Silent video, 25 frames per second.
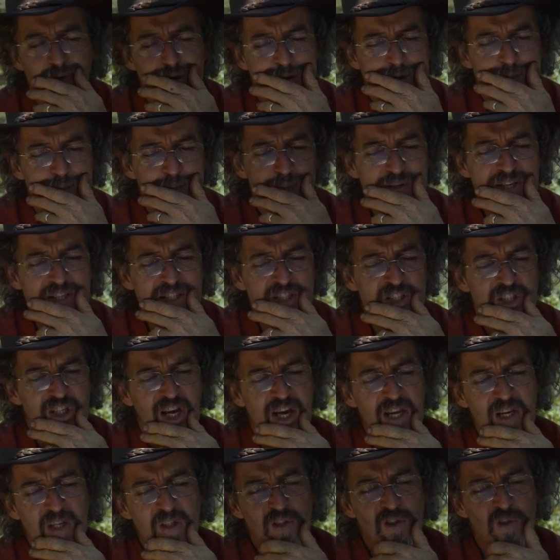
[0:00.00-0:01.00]
a bit
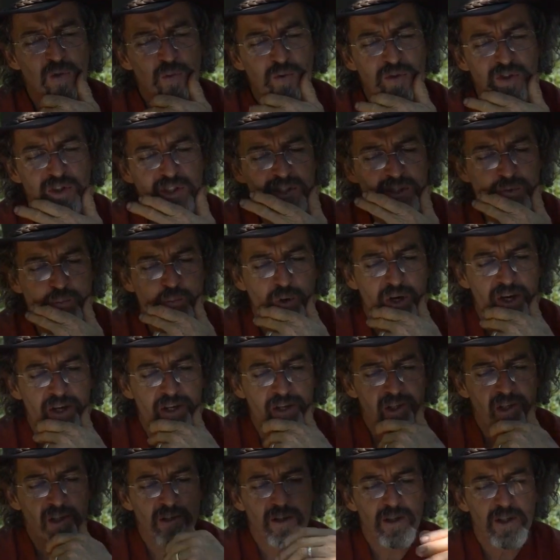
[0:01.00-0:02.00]
challenged with this
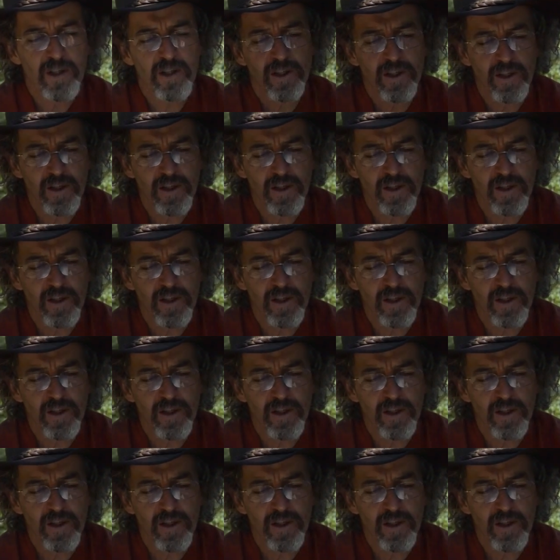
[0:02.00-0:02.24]
one